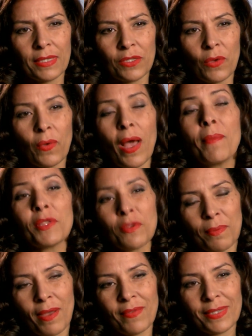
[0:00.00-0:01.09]
So, how
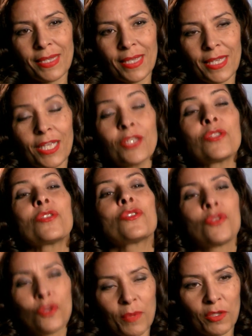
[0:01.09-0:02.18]
much privacy is
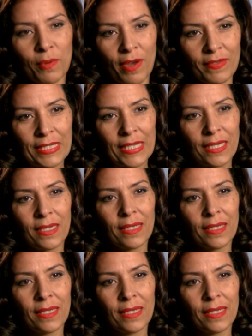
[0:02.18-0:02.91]
too much privacy?